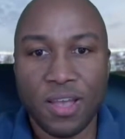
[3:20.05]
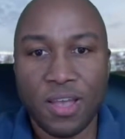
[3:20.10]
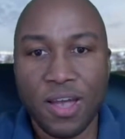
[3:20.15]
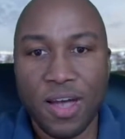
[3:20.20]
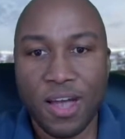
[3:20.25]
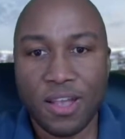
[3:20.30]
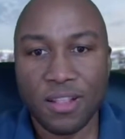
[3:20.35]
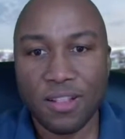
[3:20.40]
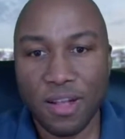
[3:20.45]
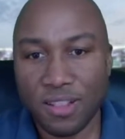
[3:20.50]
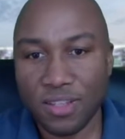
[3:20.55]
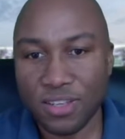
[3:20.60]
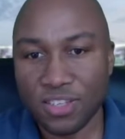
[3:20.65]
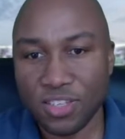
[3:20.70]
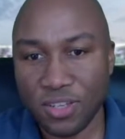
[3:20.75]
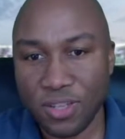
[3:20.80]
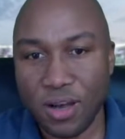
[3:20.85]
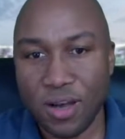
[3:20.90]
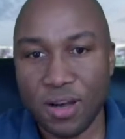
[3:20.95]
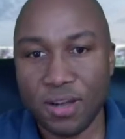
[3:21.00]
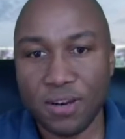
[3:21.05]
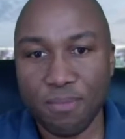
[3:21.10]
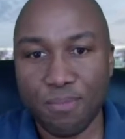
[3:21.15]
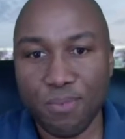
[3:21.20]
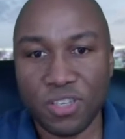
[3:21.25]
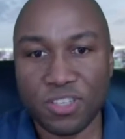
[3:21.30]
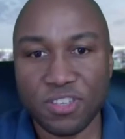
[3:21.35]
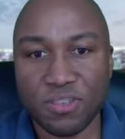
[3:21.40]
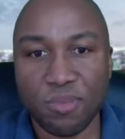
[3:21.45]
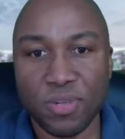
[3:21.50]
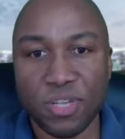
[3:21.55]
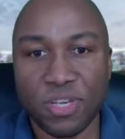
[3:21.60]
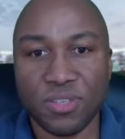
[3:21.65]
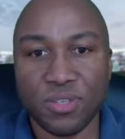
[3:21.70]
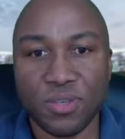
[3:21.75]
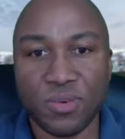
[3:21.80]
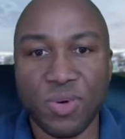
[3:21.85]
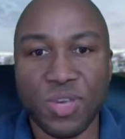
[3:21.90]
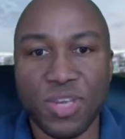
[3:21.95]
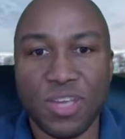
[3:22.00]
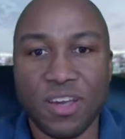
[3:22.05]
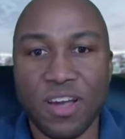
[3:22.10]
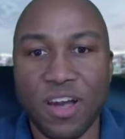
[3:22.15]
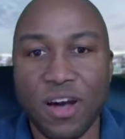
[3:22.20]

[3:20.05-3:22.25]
acknowledging the unimpressive players of the week.